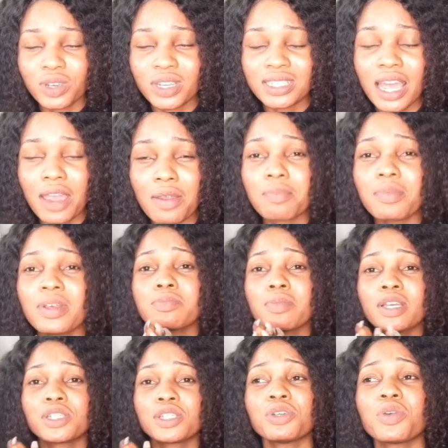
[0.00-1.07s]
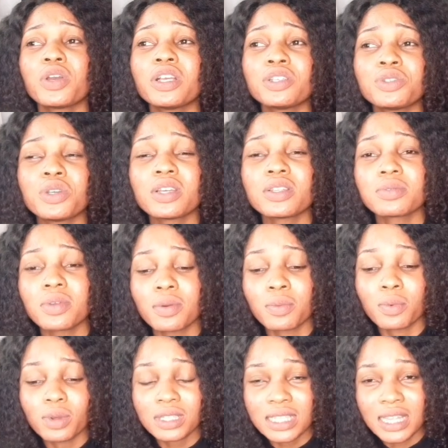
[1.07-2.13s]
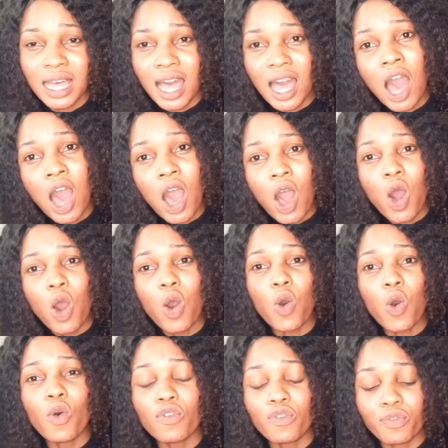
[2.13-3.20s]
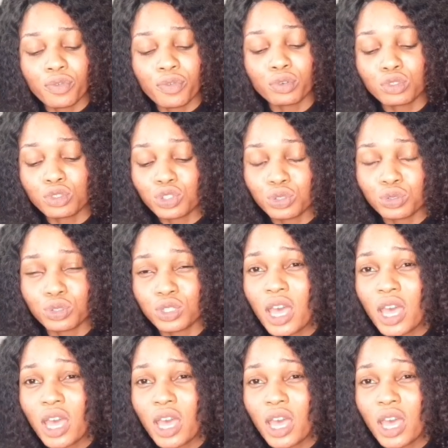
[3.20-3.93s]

I replace my sugary drinks with water or fruit juice.